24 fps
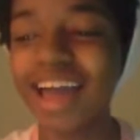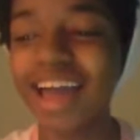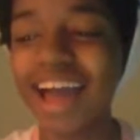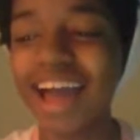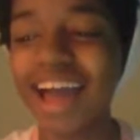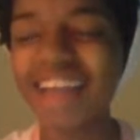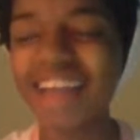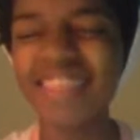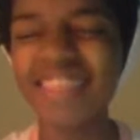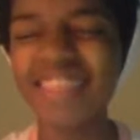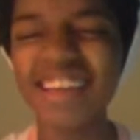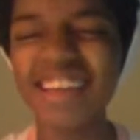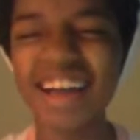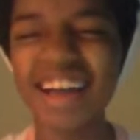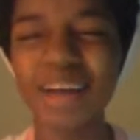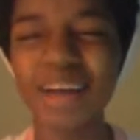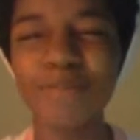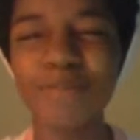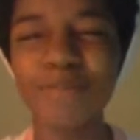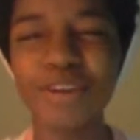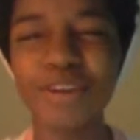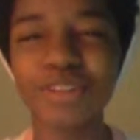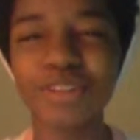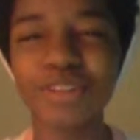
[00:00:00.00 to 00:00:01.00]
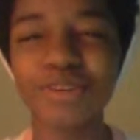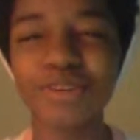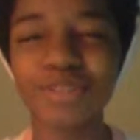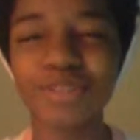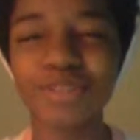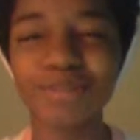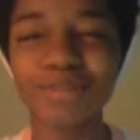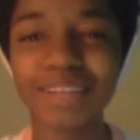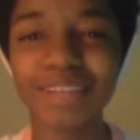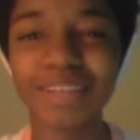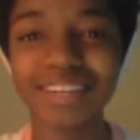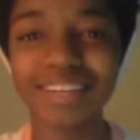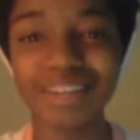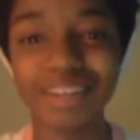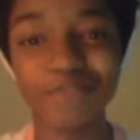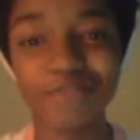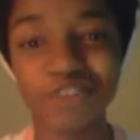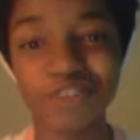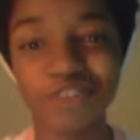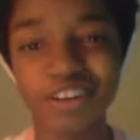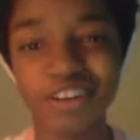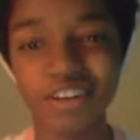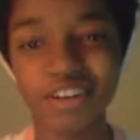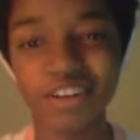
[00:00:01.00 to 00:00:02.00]
I think I can bring a little something
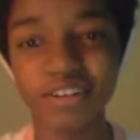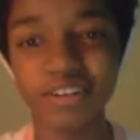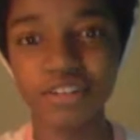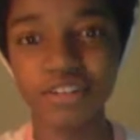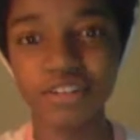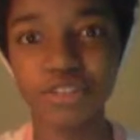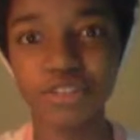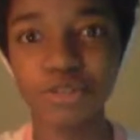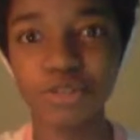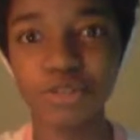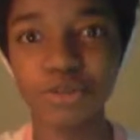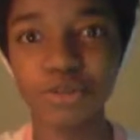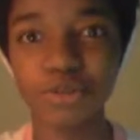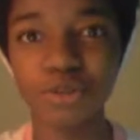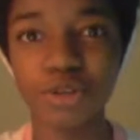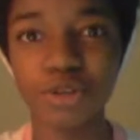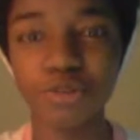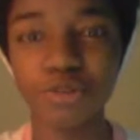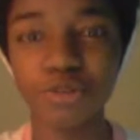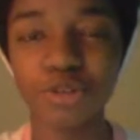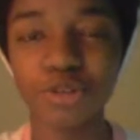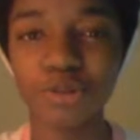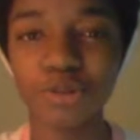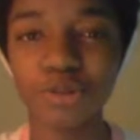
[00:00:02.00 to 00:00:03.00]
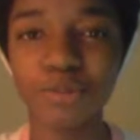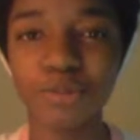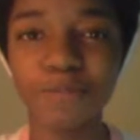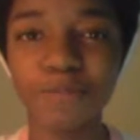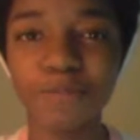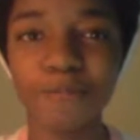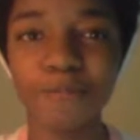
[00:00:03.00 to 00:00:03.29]
different to YouTube.